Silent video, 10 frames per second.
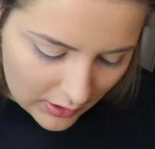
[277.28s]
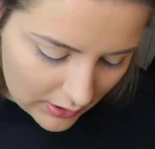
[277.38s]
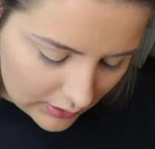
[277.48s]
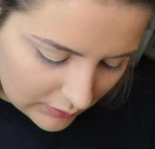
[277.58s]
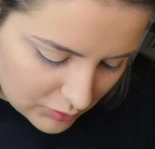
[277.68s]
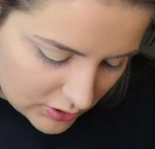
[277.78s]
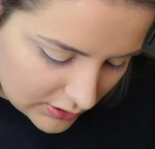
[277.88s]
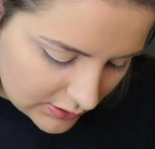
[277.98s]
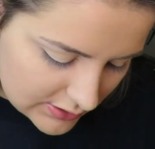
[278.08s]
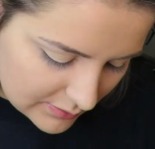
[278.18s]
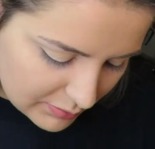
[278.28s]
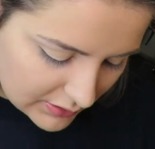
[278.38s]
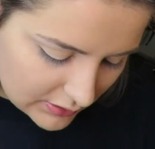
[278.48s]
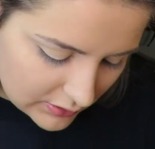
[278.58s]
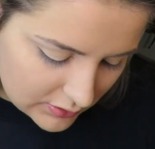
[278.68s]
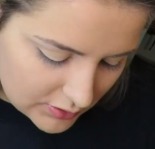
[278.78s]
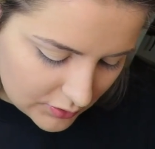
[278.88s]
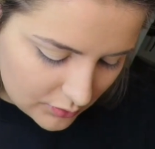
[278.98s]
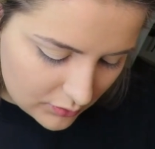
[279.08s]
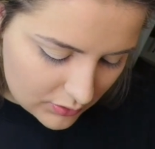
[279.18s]
And I'm just going to dip
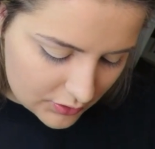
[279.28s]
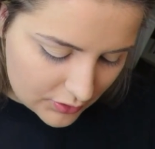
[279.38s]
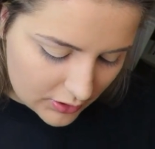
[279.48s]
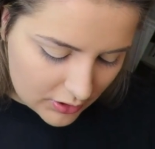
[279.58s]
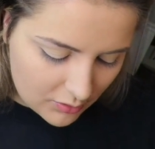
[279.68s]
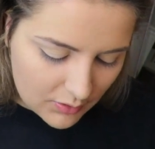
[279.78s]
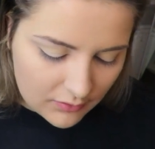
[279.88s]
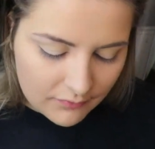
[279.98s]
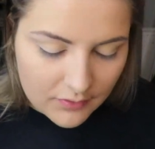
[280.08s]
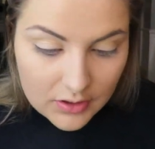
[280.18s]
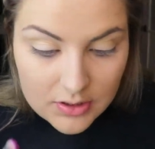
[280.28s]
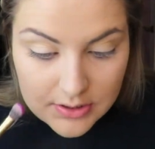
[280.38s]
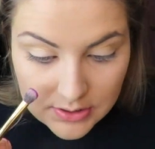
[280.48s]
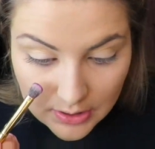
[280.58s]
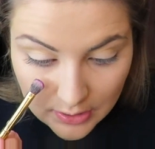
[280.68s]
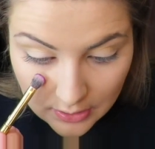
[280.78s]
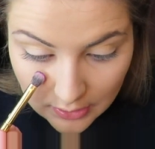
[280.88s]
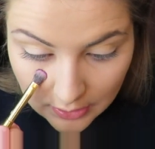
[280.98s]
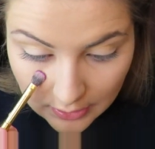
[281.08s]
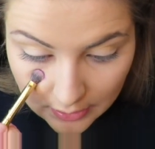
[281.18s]
into the darker one first
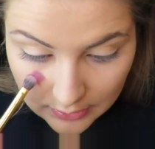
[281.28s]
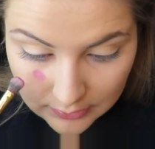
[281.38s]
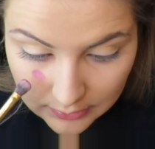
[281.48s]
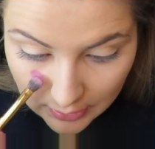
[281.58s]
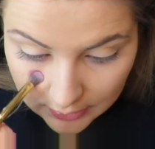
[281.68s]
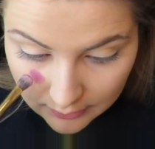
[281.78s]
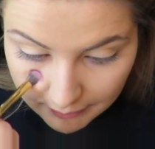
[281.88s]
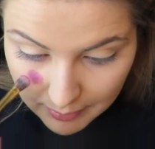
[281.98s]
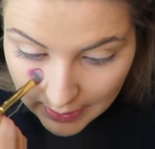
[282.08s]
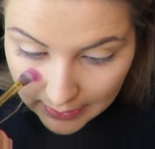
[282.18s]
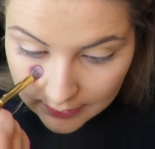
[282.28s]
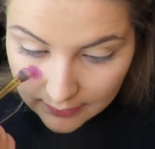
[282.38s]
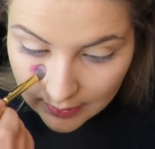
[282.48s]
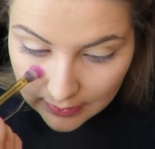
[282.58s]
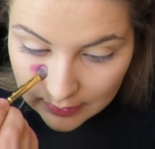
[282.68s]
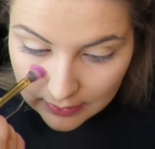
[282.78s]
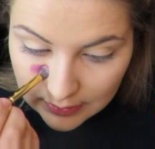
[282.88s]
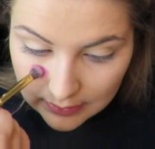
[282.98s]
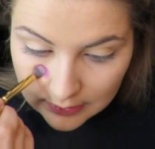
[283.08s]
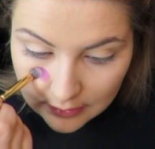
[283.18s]
and kind of pack that
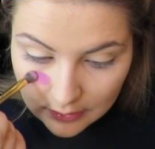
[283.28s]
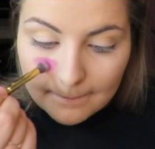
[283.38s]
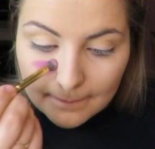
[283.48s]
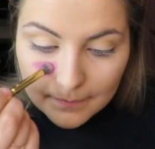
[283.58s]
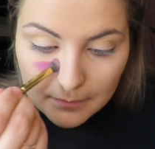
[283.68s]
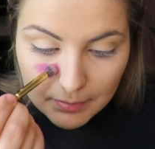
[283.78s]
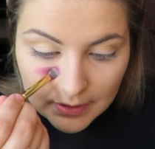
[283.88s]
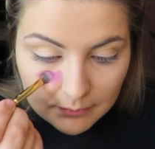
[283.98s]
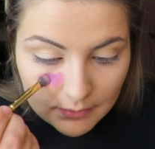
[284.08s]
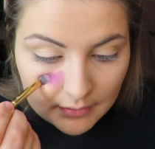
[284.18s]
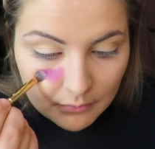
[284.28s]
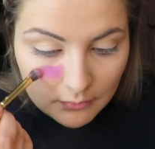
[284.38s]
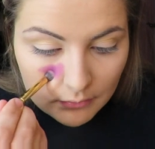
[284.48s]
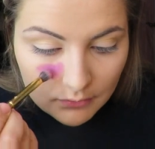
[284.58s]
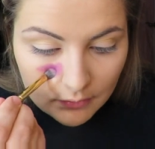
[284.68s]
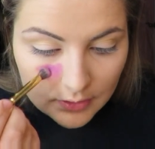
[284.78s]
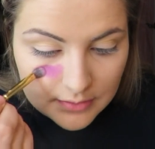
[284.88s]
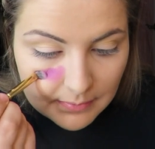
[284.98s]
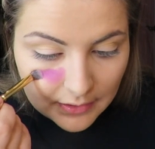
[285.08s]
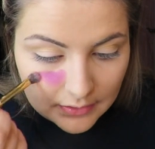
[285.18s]
in. The pigment
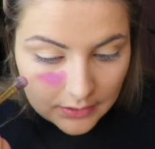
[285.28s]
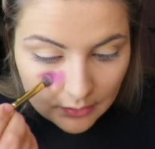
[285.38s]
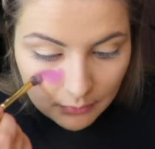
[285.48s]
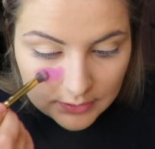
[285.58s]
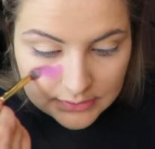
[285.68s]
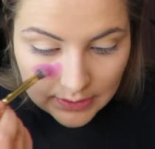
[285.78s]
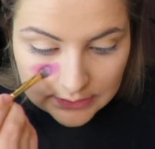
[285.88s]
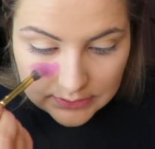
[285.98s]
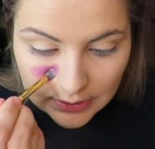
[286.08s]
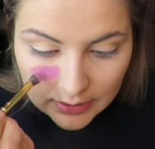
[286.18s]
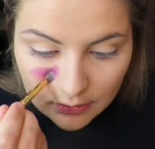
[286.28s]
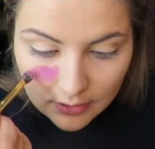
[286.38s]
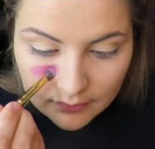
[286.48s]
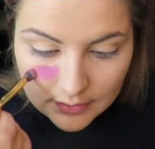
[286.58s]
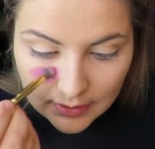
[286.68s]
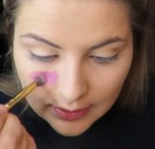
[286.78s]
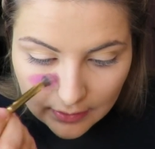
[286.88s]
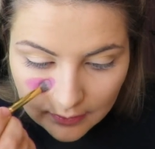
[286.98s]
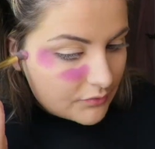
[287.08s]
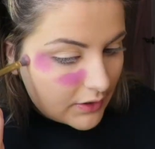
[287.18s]
is better than it was last night, I'll give it
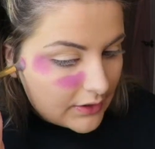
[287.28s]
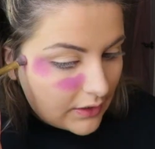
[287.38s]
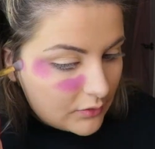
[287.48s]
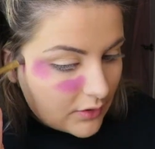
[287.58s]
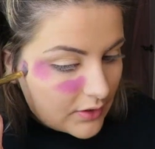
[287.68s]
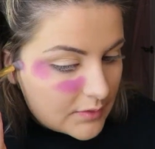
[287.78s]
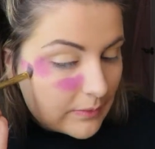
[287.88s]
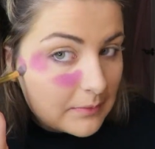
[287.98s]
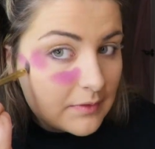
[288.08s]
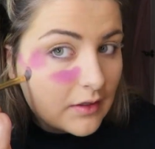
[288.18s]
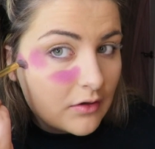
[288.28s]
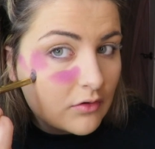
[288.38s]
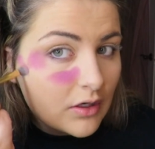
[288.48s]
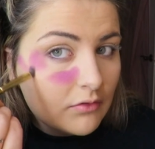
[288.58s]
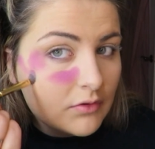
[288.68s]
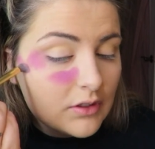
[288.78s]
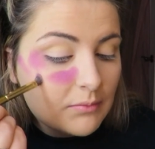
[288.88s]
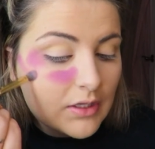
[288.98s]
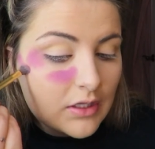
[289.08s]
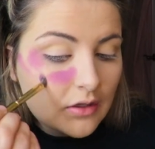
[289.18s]
that. Right now you guys are probably like, you're not really
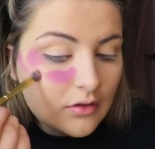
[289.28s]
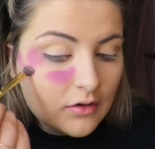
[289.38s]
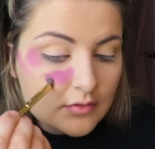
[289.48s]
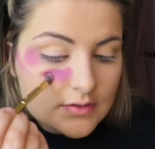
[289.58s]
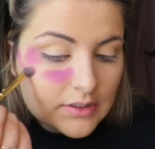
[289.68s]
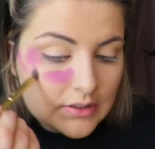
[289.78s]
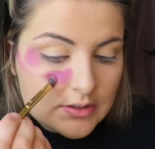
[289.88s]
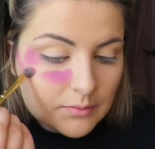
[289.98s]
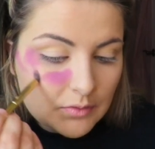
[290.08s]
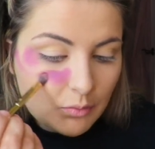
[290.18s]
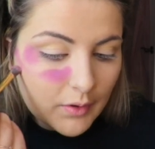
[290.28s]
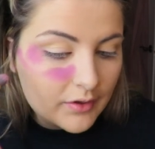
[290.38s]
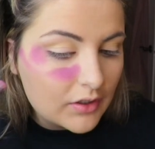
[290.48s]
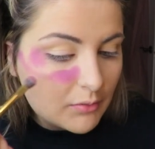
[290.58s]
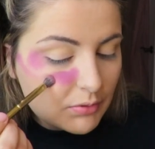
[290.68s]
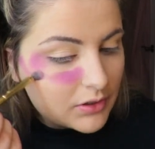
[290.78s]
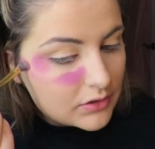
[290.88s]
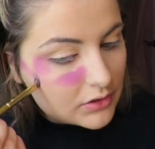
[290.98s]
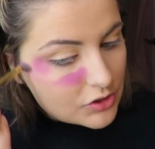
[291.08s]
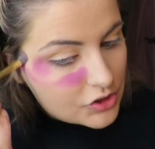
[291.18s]
making a lot of sense with where you're
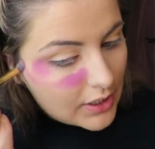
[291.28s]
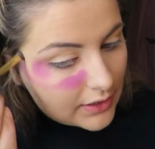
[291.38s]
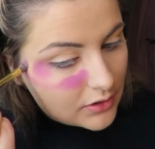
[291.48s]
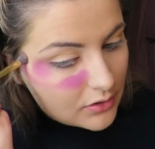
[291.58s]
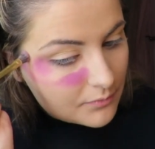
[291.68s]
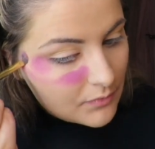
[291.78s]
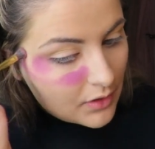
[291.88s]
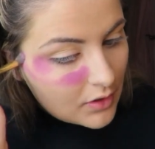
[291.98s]
putting this shadow,